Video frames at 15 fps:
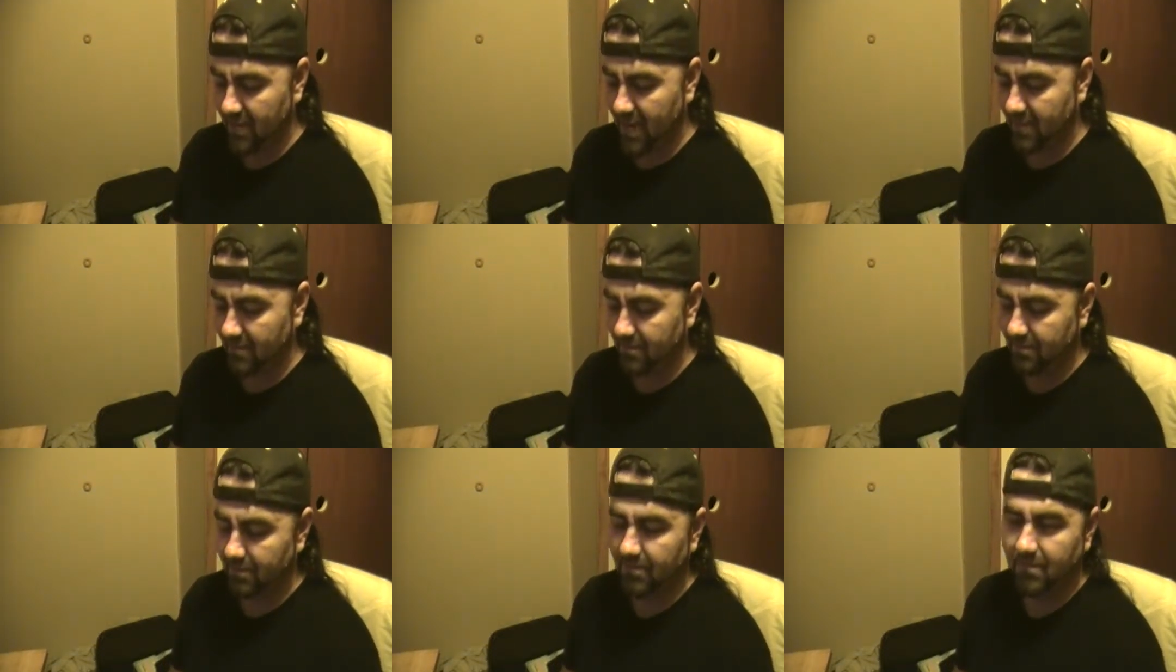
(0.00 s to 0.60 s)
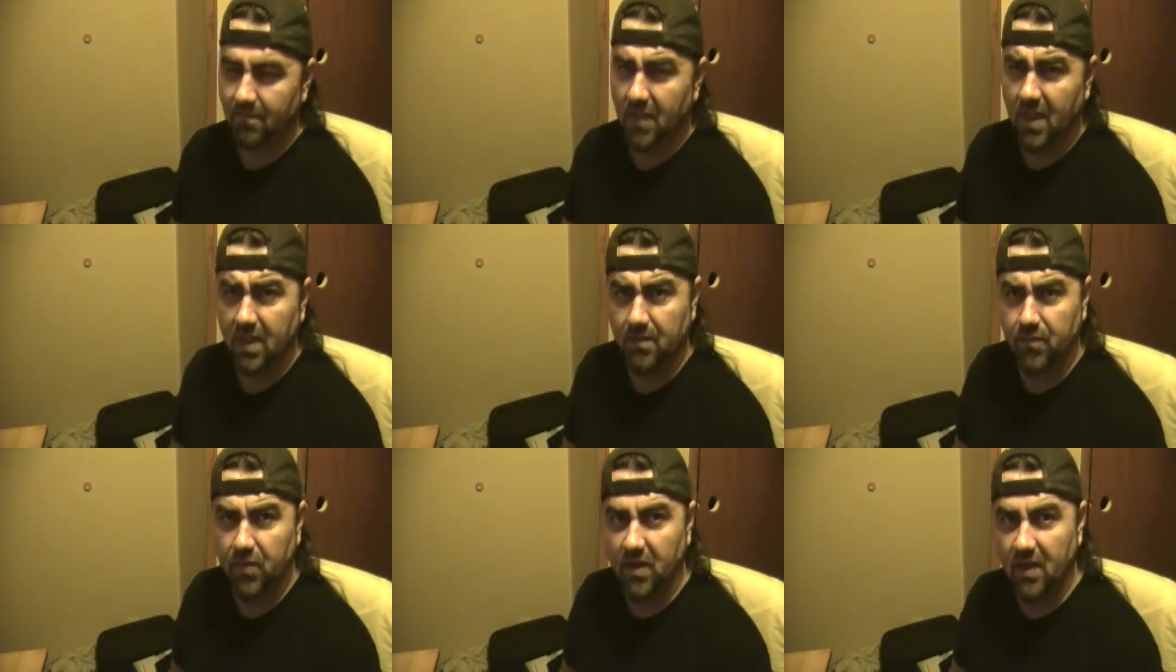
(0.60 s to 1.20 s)
I might
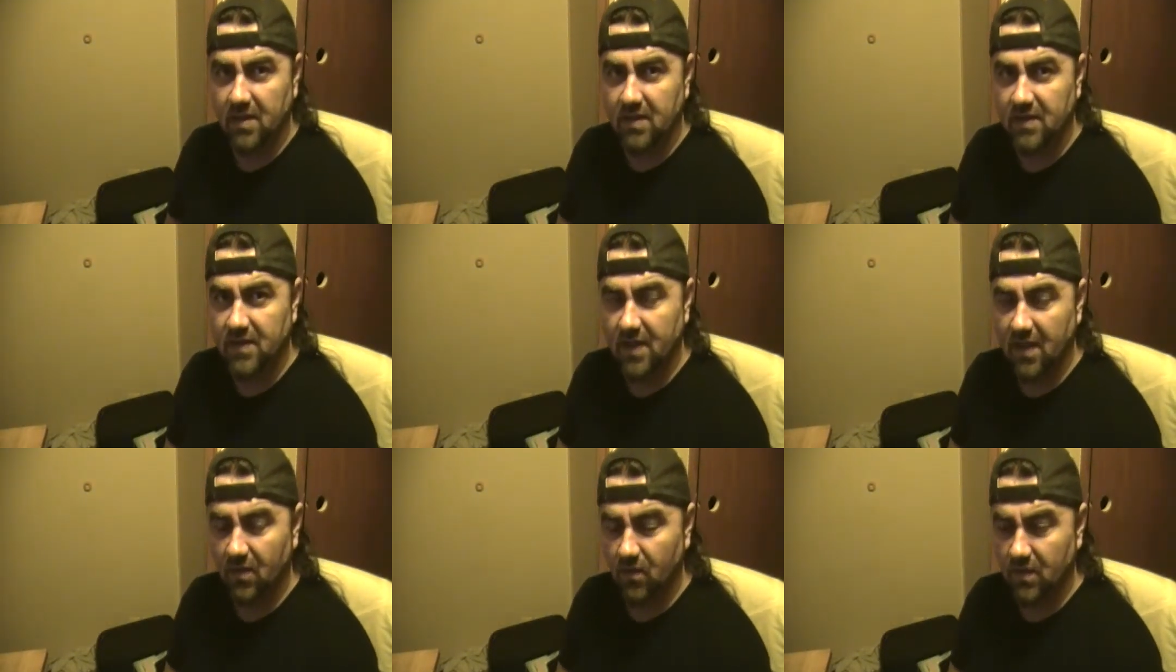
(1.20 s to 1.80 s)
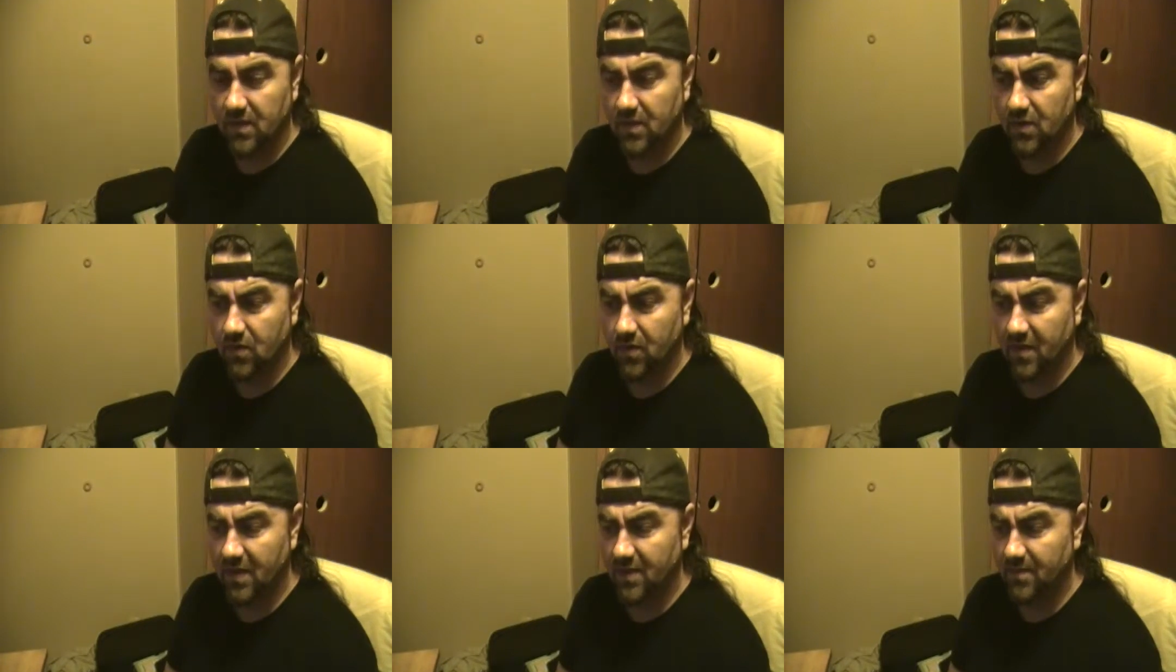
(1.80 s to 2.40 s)
have practiced that once or
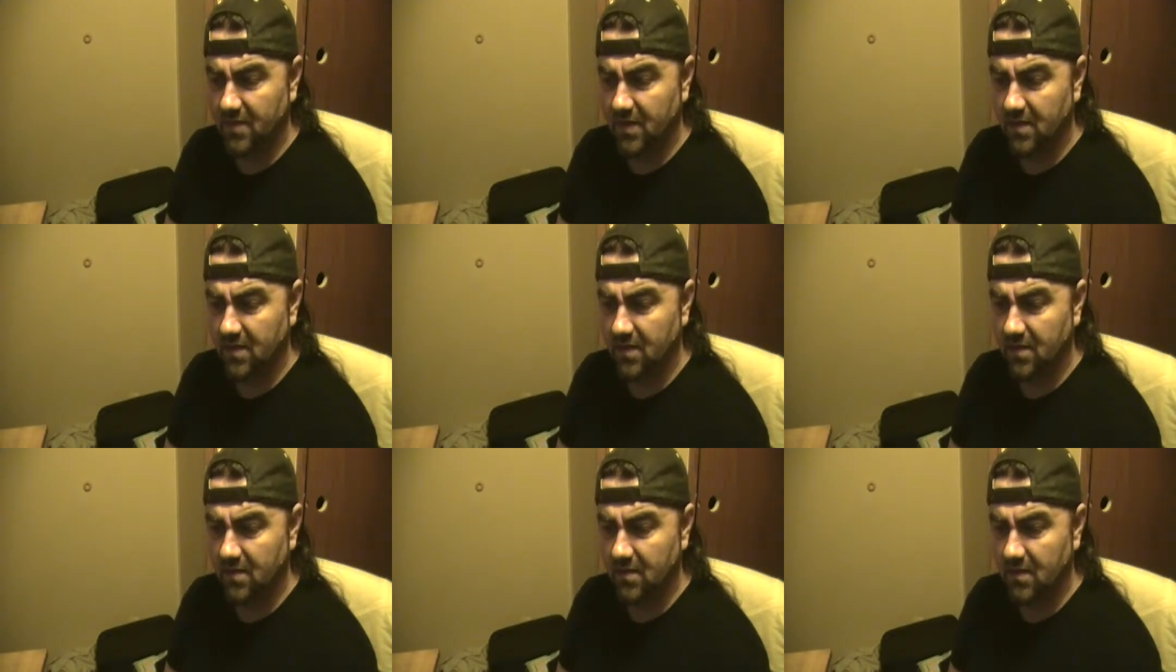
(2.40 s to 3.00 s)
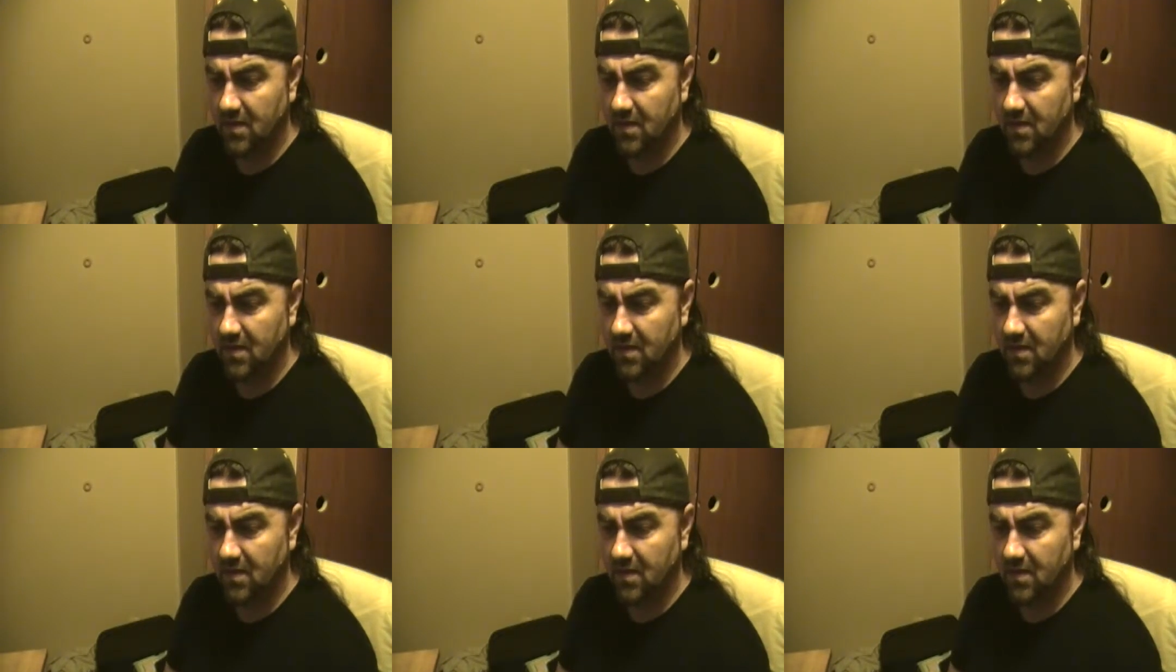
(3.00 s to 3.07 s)
twice, but uh,